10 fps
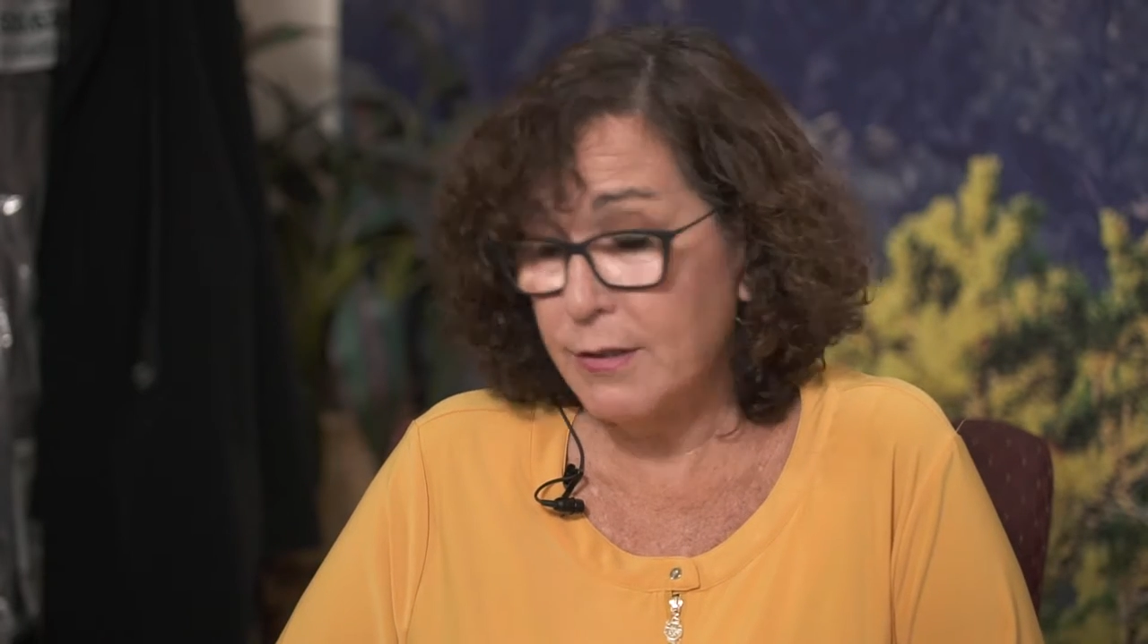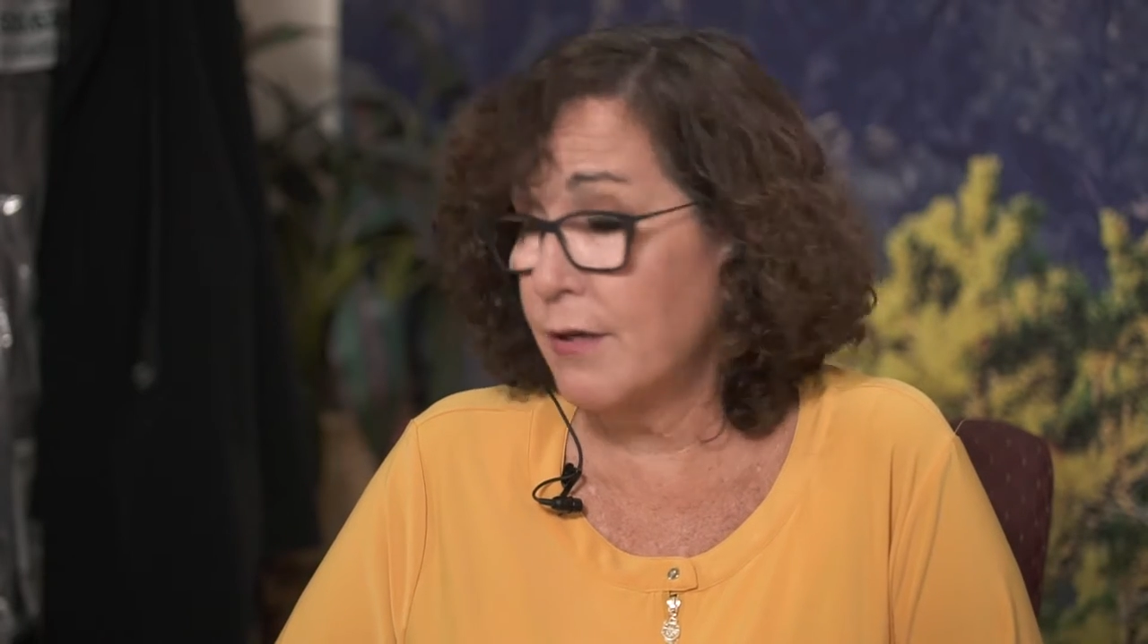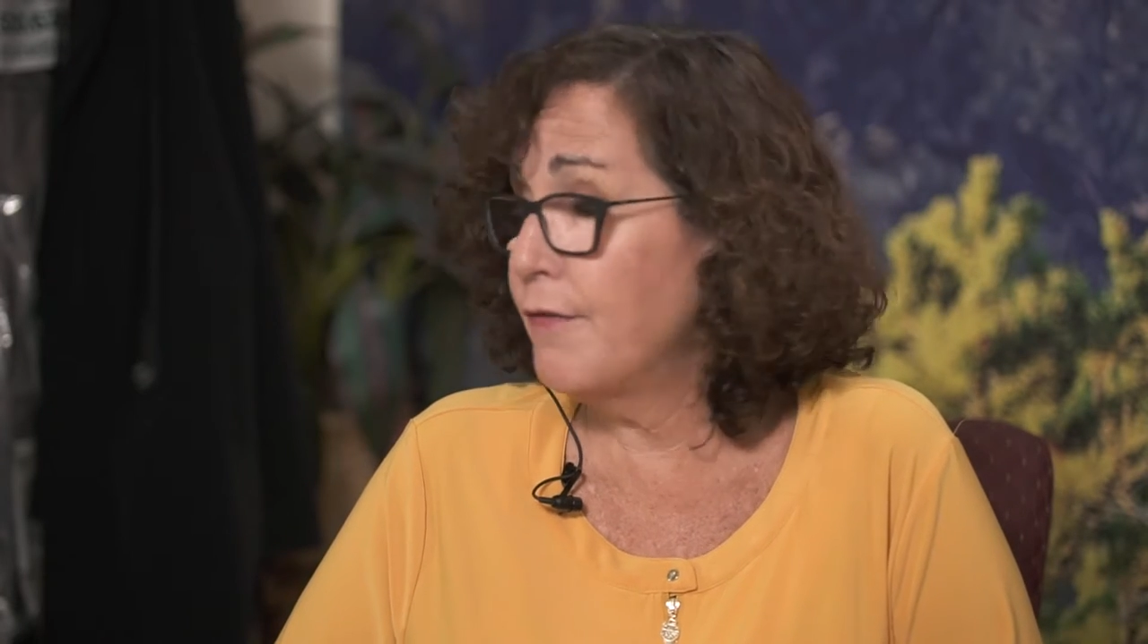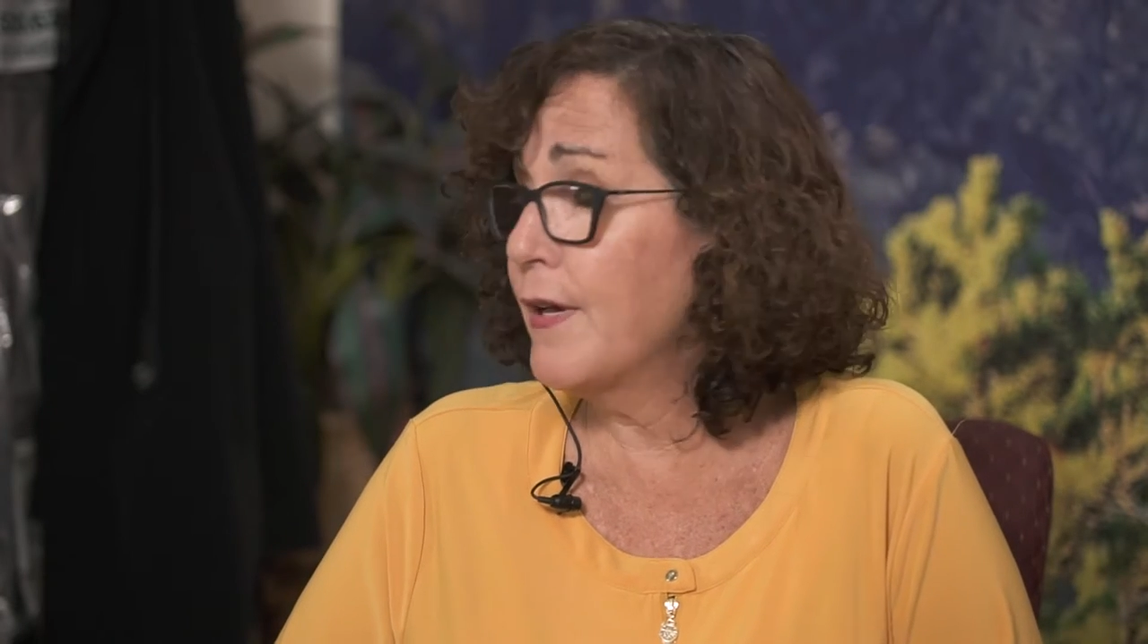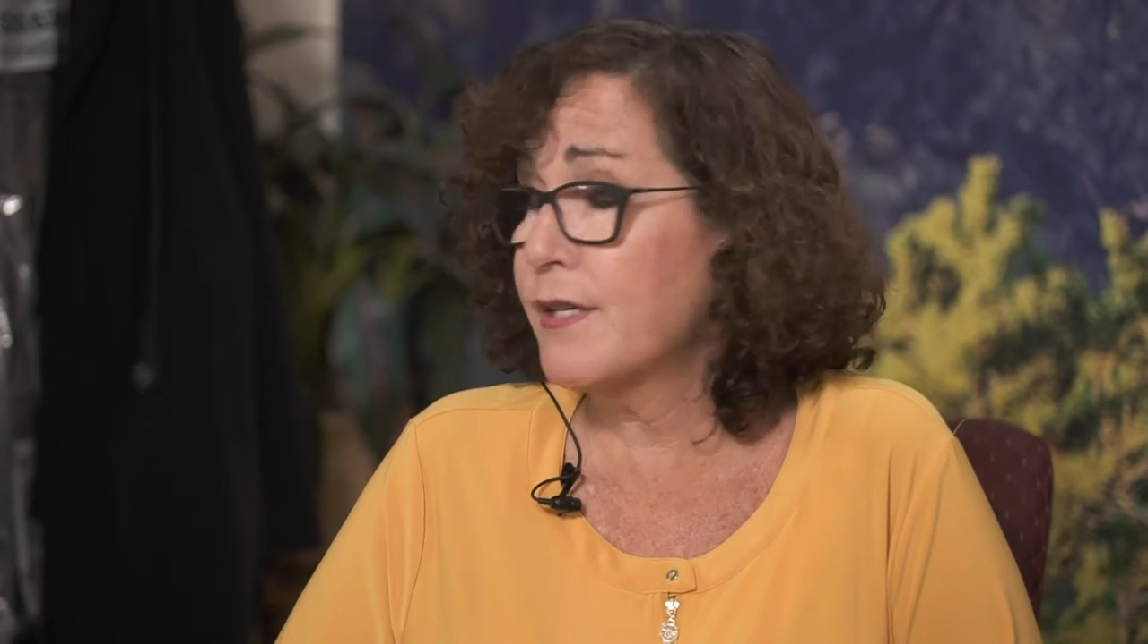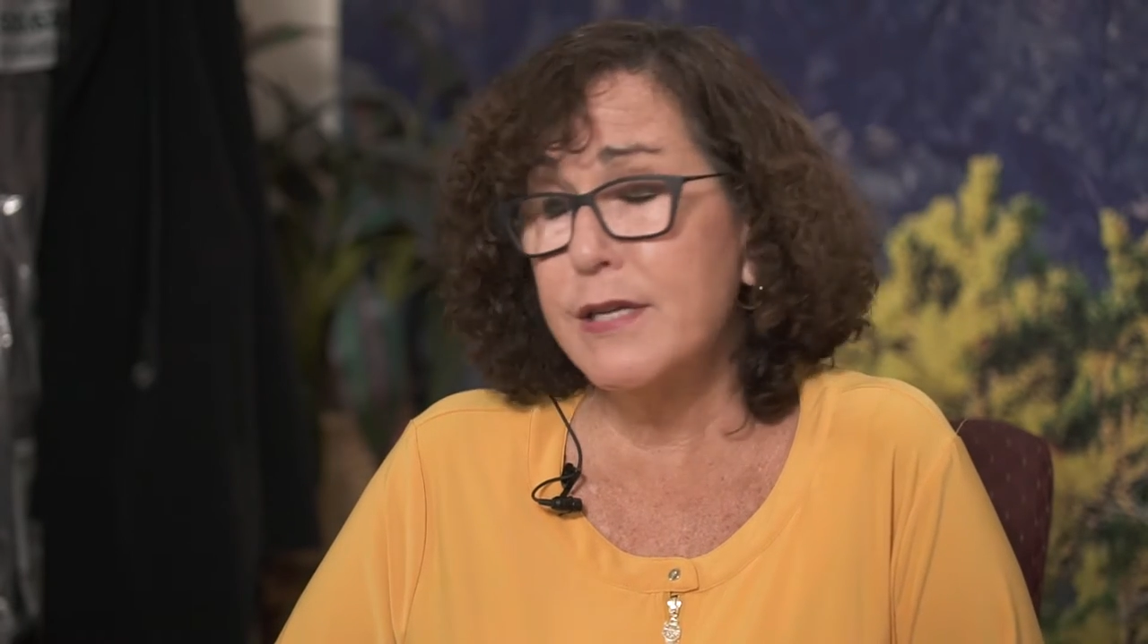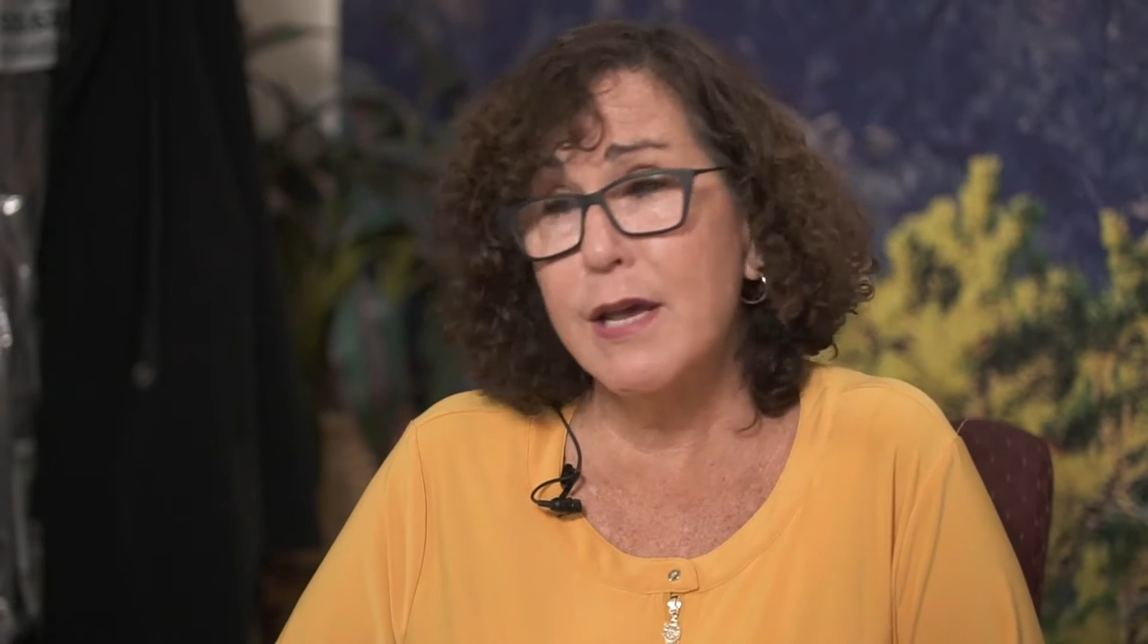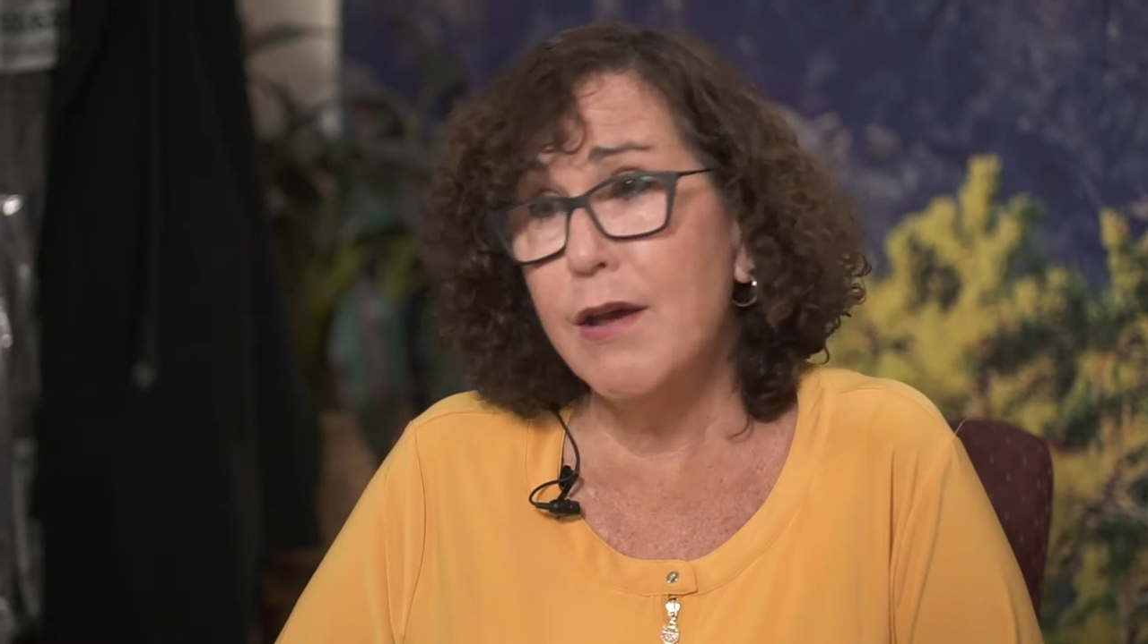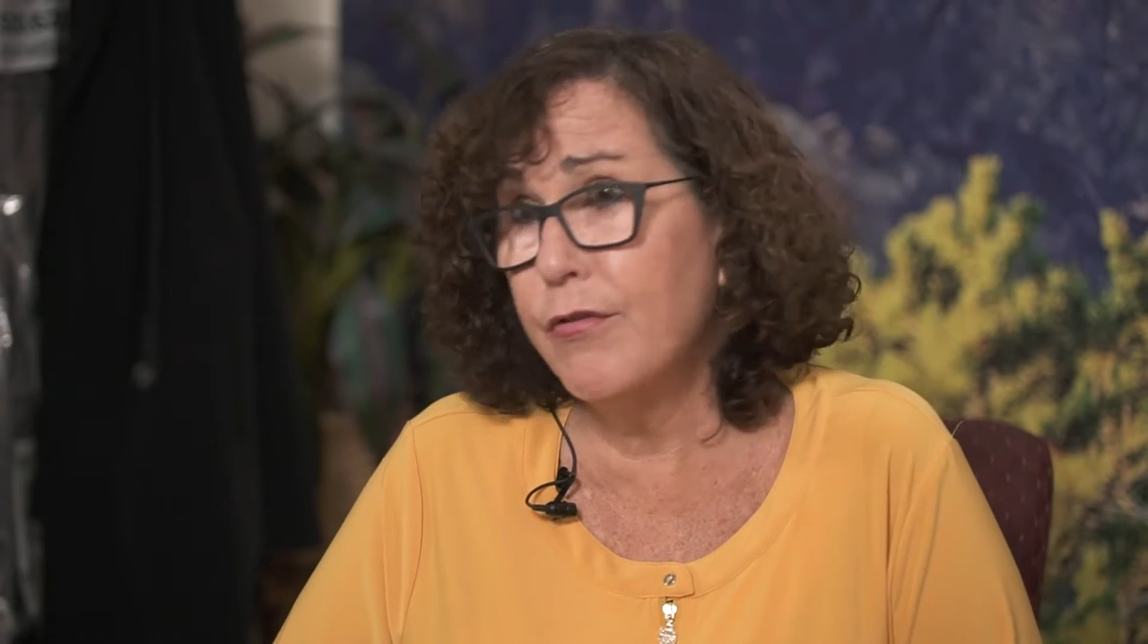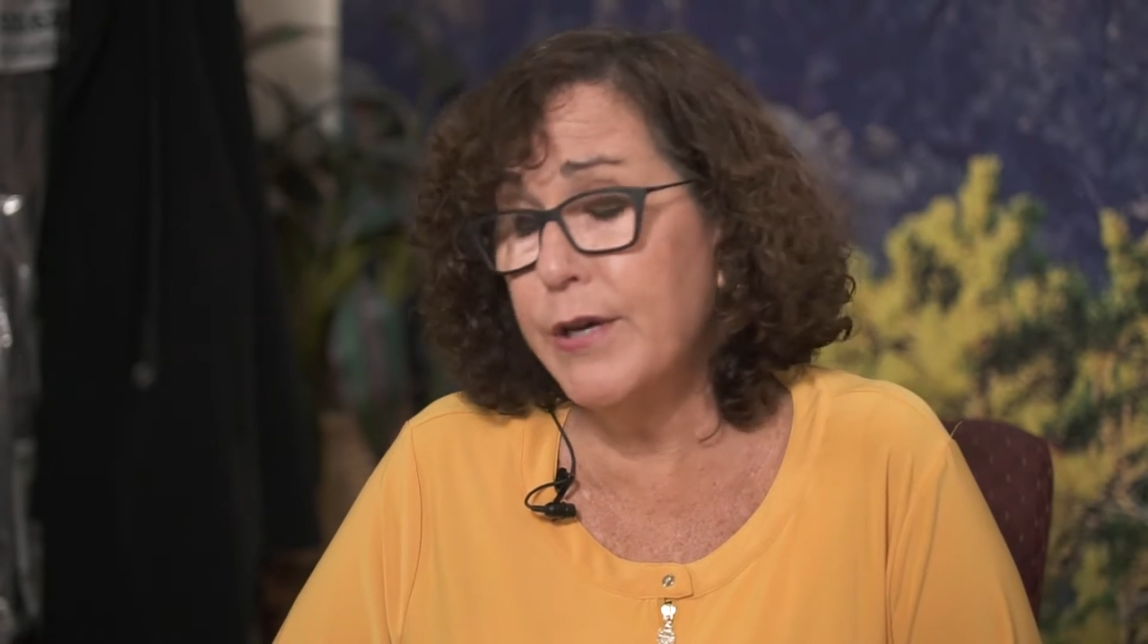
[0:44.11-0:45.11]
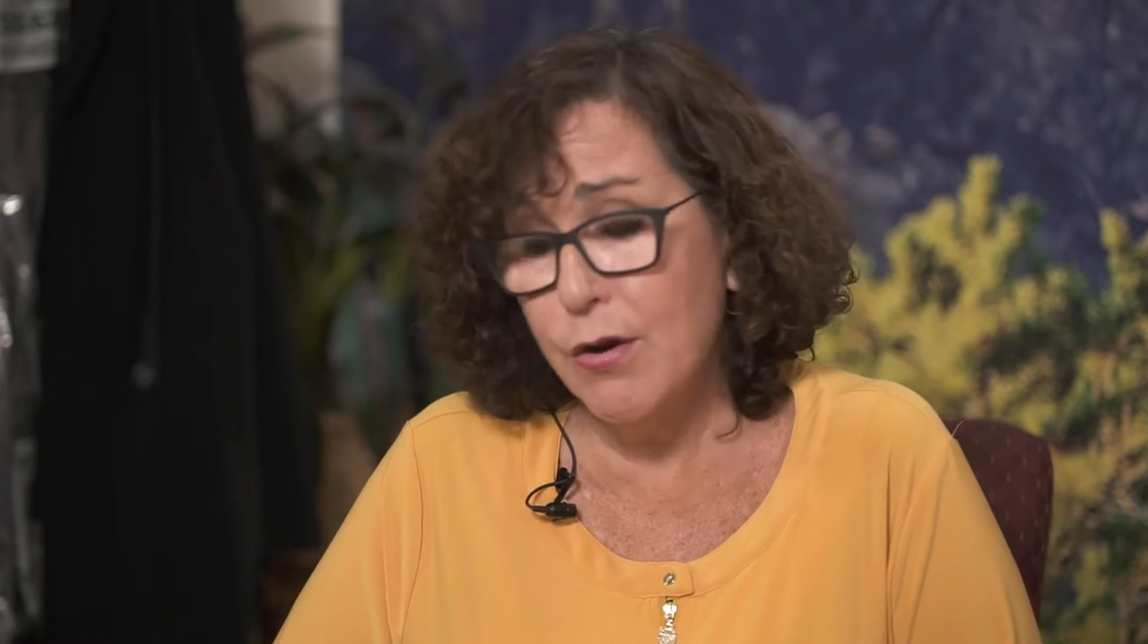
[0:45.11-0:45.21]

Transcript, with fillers: that affects every